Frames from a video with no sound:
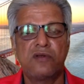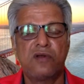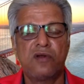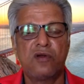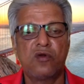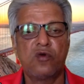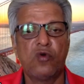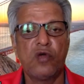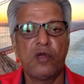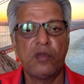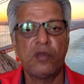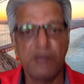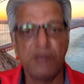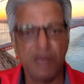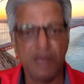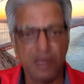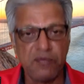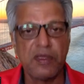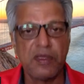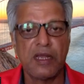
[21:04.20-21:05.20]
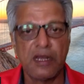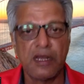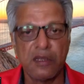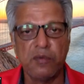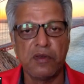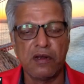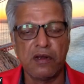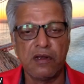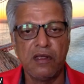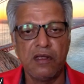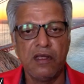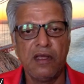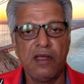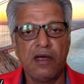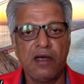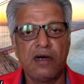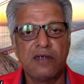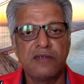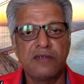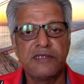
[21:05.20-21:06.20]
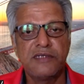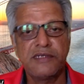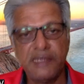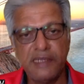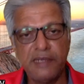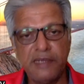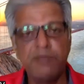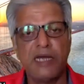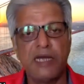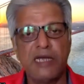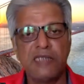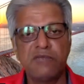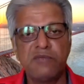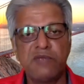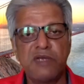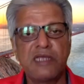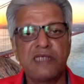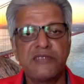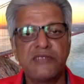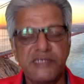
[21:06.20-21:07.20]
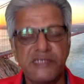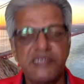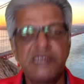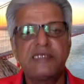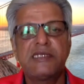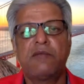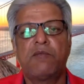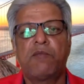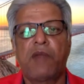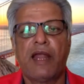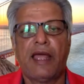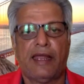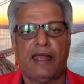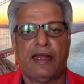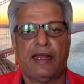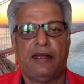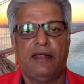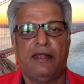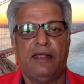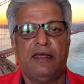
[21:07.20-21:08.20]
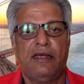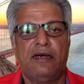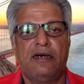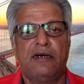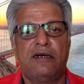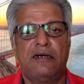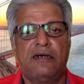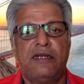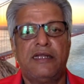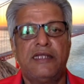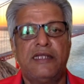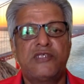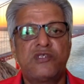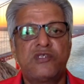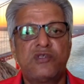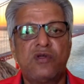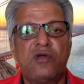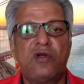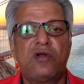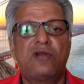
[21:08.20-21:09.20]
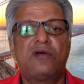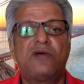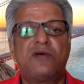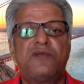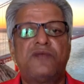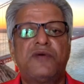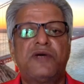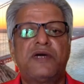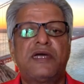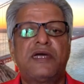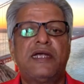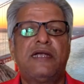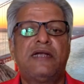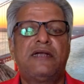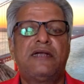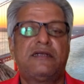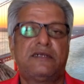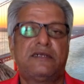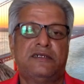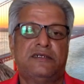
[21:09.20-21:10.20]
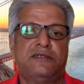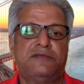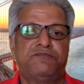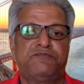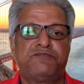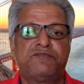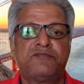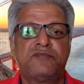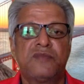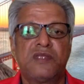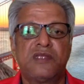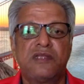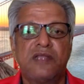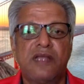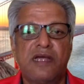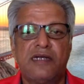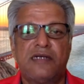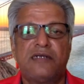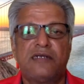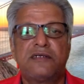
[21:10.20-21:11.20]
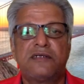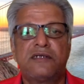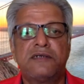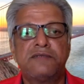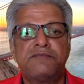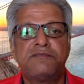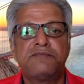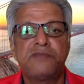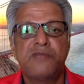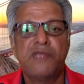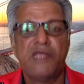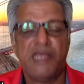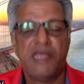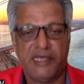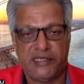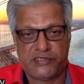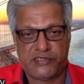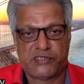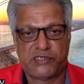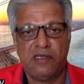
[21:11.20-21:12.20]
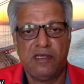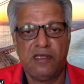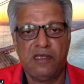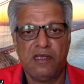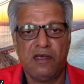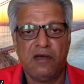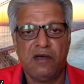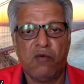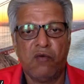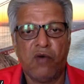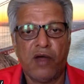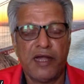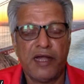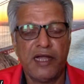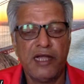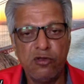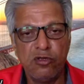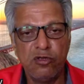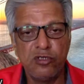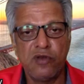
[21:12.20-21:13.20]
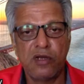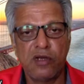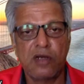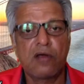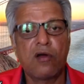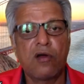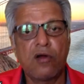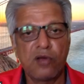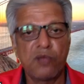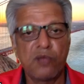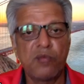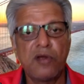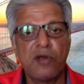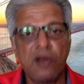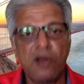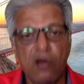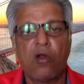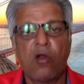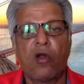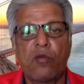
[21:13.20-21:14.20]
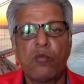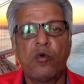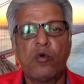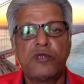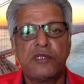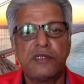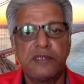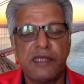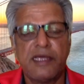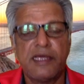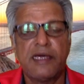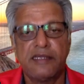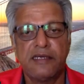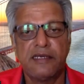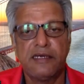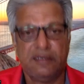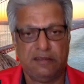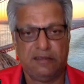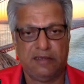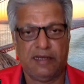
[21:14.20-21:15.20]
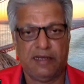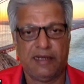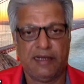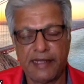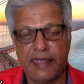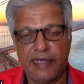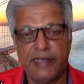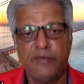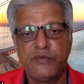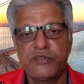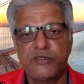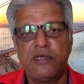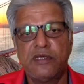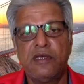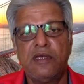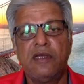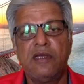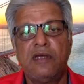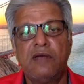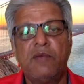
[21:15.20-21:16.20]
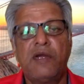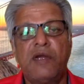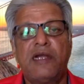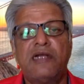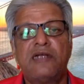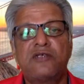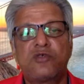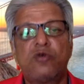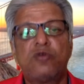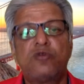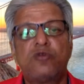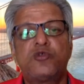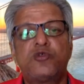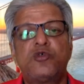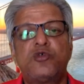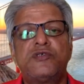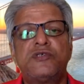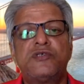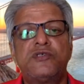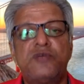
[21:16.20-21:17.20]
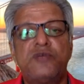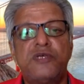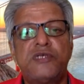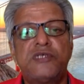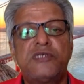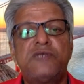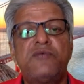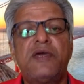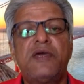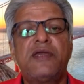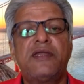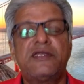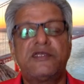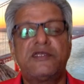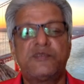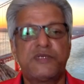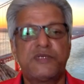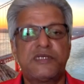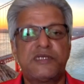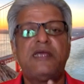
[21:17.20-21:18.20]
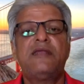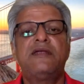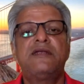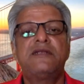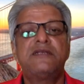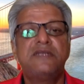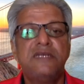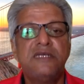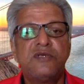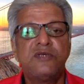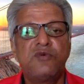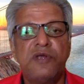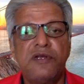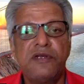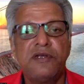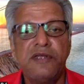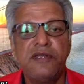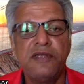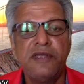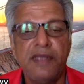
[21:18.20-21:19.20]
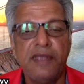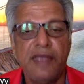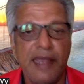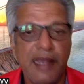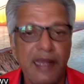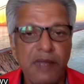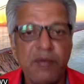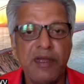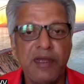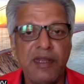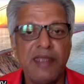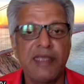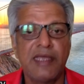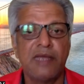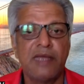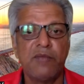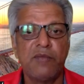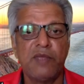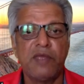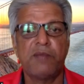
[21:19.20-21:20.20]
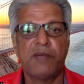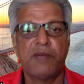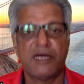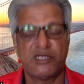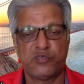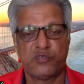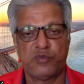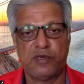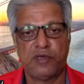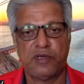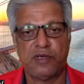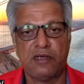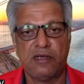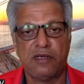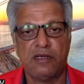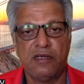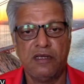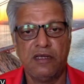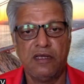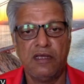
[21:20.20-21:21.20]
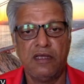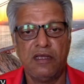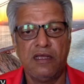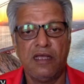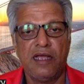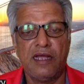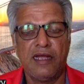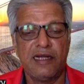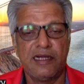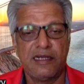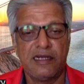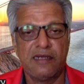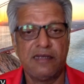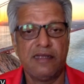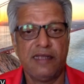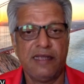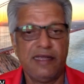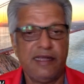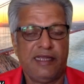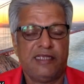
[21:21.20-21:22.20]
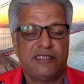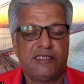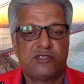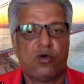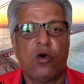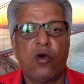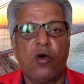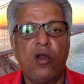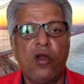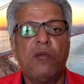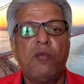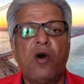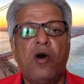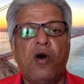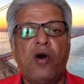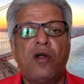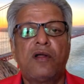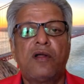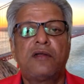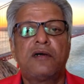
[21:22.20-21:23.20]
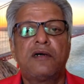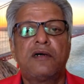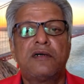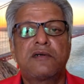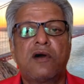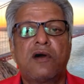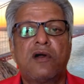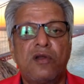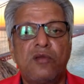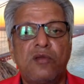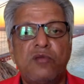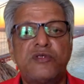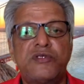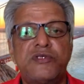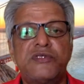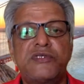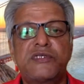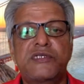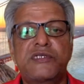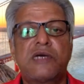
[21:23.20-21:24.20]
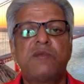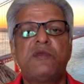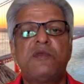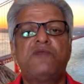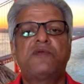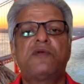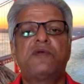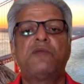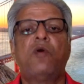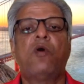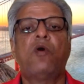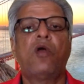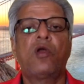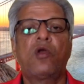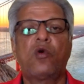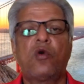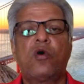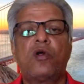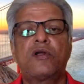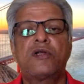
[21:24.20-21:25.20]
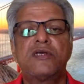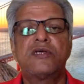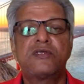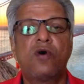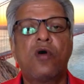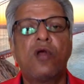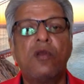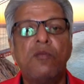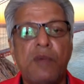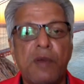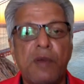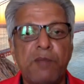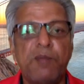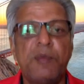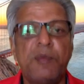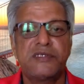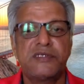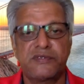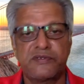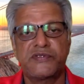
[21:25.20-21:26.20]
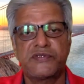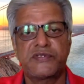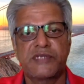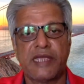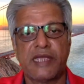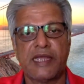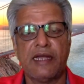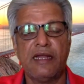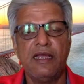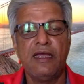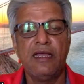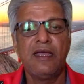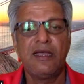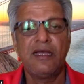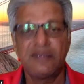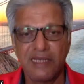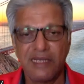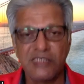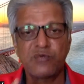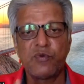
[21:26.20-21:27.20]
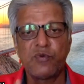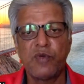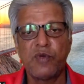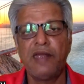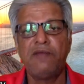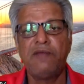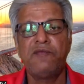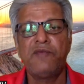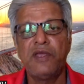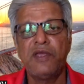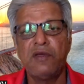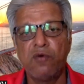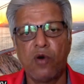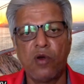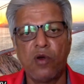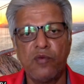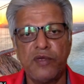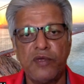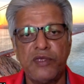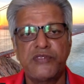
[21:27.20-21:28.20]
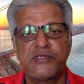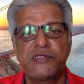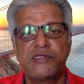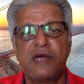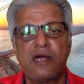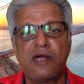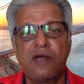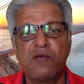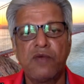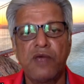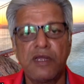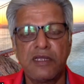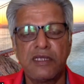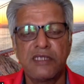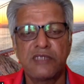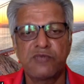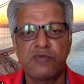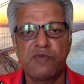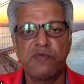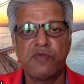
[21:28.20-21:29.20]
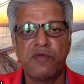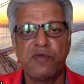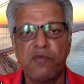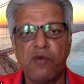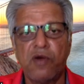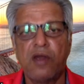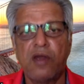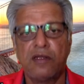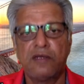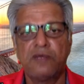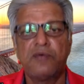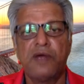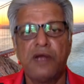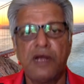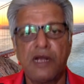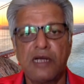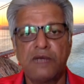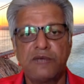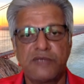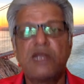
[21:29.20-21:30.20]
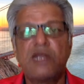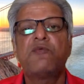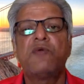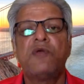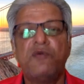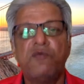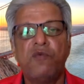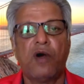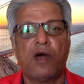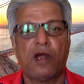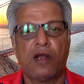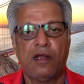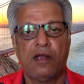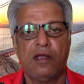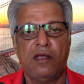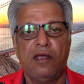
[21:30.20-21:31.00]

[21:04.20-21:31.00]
is not going to be available, the team management can sit and plan. Let's not forget that yes, one individual will contribute a lot more than the other at times, but it's also a situation where, especially in a T20, anybody can be a match winner. And it's all about contributions coming from all quarters, all members of the side. That's when we've always done well. That's when we won the World Cups that we won.